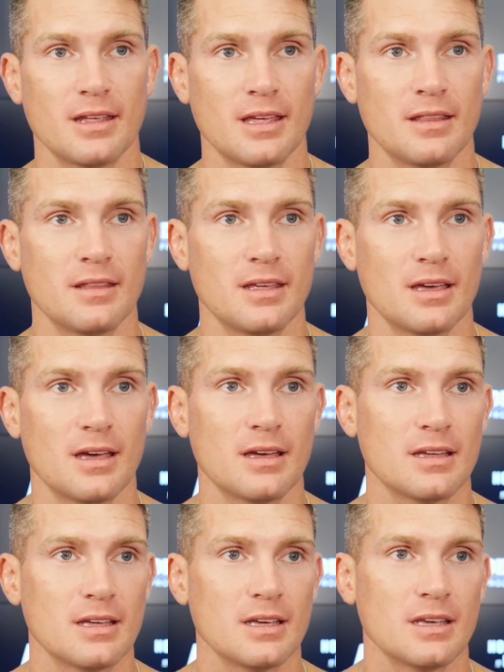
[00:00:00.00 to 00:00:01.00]
in the
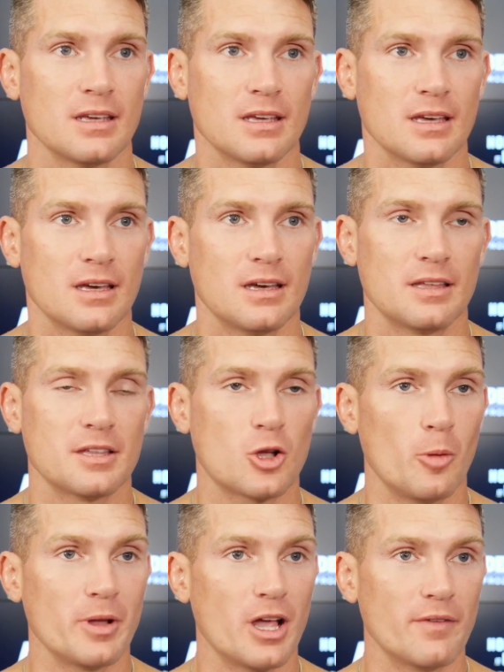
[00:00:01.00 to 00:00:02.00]
uh, uh, the
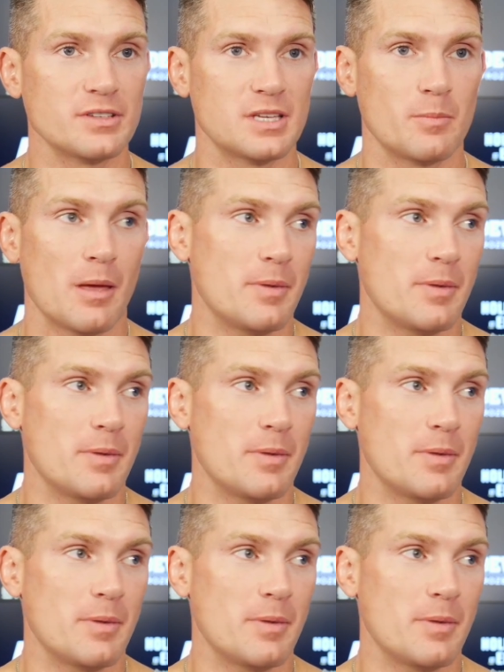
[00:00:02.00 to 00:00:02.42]
Colby Covington.